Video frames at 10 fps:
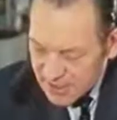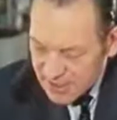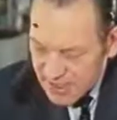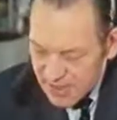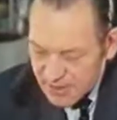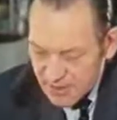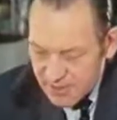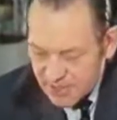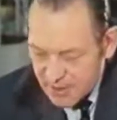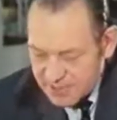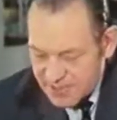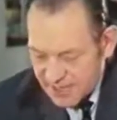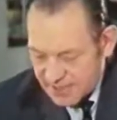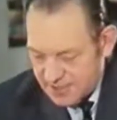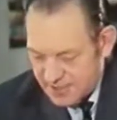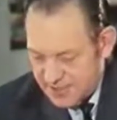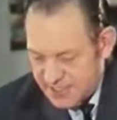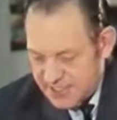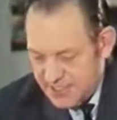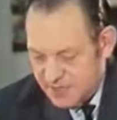that any rolling object
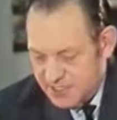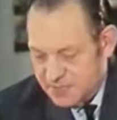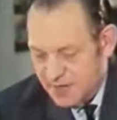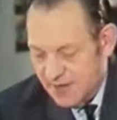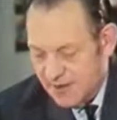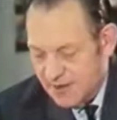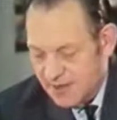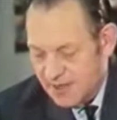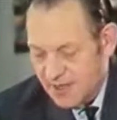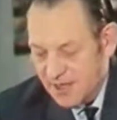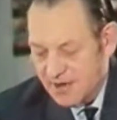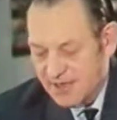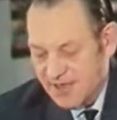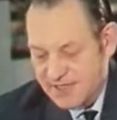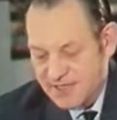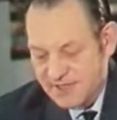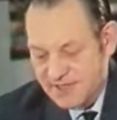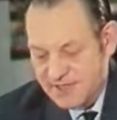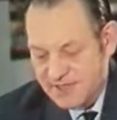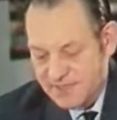traces out a spiral on a flat
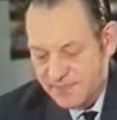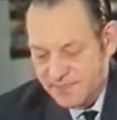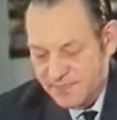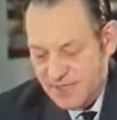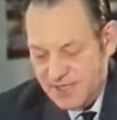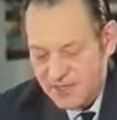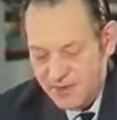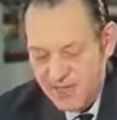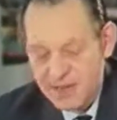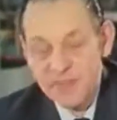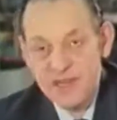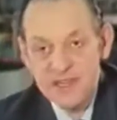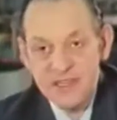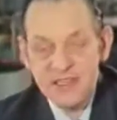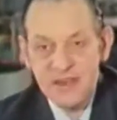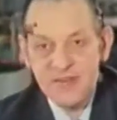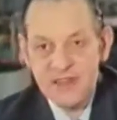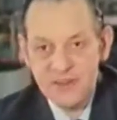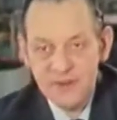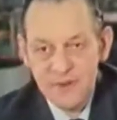surface. So we hadn't made a
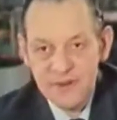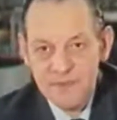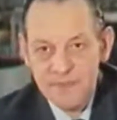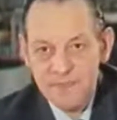discovery at all.